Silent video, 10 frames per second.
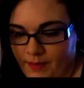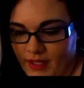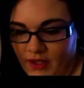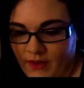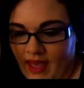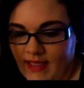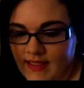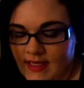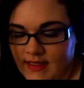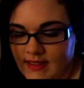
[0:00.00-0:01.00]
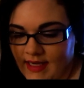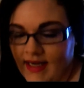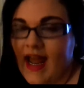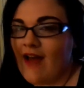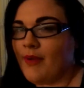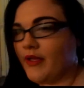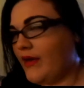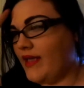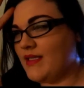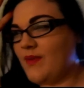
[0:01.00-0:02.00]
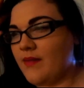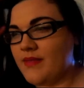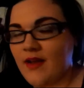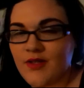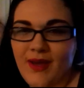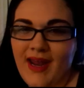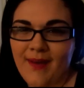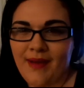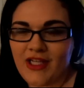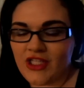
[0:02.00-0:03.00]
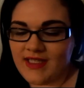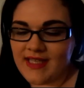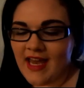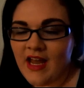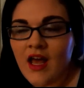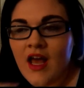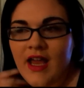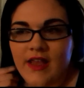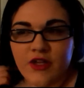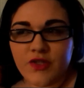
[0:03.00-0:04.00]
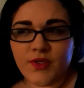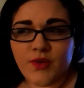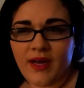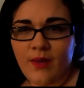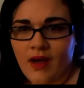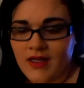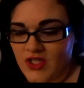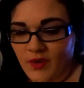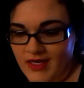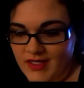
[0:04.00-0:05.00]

pillowcases, they didn't have pillowcases by themselves, so I had to buy a sheet set, and those were $21, so I just